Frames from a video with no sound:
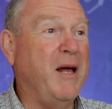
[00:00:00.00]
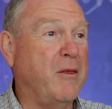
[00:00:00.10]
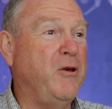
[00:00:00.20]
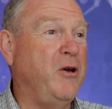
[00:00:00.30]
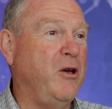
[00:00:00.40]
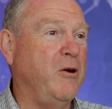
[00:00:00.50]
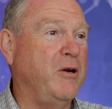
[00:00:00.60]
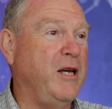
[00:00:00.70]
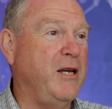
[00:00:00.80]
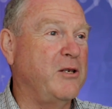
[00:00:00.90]
about thirty
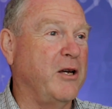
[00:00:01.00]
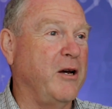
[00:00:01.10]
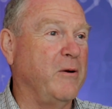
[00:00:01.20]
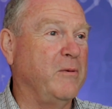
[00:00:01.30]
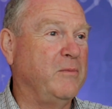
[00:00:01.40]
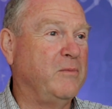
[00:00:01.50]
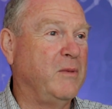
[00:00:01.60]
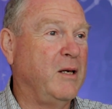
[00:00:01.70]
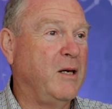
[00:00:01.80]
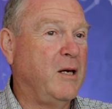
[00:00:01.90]
odd years ago.
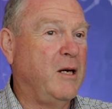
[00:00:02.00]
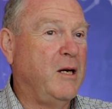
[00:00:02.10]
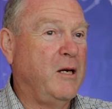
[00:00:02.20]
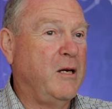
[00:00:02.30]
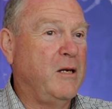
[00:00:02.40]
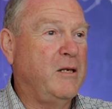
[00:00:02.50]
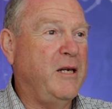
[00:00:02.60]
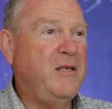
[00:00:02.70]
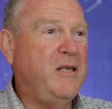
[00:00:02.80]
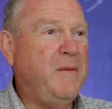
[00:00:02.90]

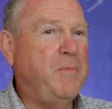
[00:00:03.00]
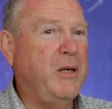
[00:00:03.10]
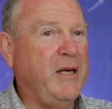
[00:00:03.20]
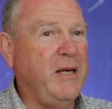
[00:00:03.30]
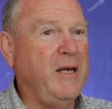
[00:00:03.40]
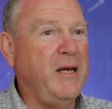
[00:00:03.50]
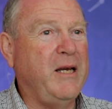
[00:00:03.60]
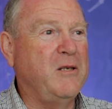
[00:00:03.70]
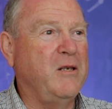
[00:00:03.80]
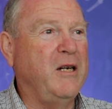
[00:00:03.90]
T C P
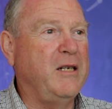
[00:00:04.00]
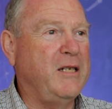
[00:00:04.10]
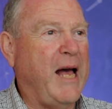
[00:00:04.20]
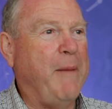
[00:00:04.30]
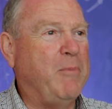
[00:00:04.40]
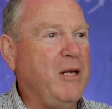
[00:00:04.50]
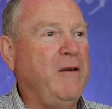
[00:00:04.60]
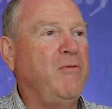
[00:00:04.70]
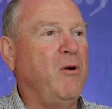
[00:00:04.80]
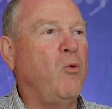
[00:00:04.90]
is an
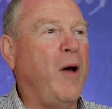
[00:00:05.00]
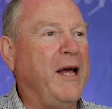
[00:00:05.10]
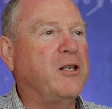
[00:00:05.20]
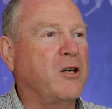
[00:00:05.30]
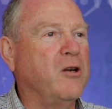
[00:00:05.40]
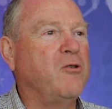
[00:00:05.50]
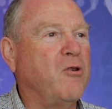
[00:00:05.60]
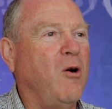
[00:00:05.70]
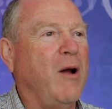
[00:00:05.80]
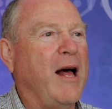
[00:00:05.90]
adaptive rate
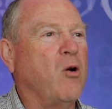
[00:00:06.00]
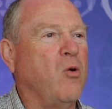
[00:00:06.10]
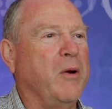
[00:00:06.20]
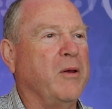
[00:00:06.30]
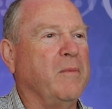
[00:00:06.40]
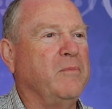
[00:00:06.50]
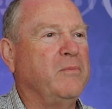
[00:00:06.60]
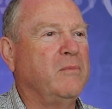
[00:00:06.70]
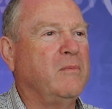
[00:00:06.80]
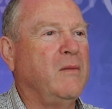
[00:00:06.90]
control algorithm.
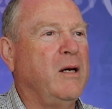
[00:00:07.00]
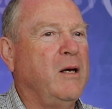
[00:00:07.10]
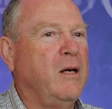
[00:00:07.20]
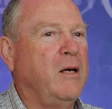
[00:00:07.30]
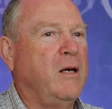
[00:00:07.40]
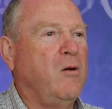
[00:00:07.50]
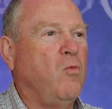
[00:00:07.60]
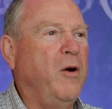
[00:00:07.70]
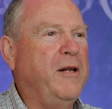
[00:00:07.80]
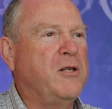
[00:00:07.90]

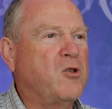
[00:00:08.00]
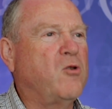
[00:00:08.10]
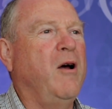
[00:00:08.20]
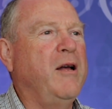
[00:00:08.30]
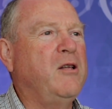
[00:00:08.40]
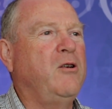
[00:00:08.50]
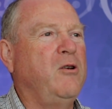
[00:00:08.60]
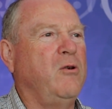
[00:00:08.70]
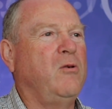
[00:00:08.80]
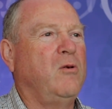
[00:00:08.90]
What it's trying to
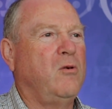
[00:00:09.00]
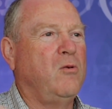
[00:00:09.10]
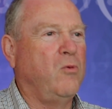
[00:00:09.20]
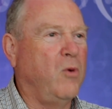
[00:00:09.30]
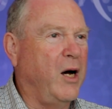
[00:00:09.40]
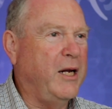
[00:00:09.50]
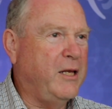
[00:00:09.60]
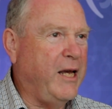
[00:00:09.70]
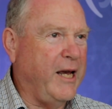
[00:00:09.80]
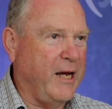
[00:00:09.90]
do right
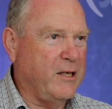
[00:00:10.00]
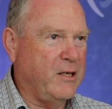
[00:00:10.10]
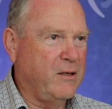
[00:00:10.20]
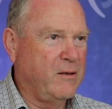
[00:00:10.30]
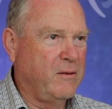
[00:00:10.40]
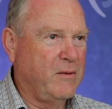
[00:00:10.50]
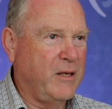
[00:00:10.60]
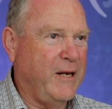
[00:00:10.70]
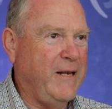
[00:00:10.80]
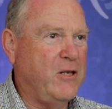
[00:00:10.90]
at the end,
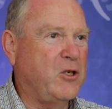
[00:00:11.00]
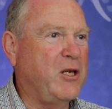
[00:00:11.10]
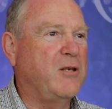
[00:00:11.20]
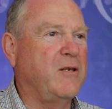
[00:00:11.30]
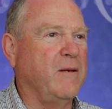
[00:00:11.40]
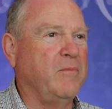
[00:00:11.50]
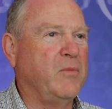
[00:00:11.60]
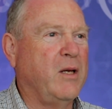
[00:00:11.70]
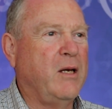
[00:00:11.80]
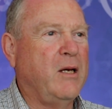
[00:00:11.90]
at each system,